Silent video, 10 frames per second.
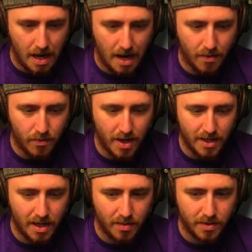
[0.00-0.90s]
Right
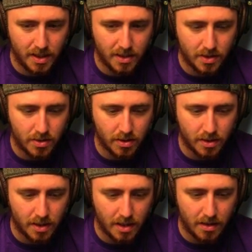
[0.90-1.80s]
now I'm
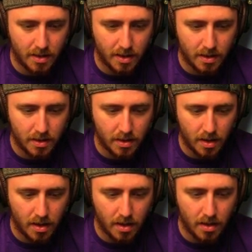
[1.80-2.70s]
deconstructing, I think,
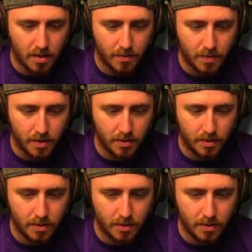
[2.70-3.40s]
but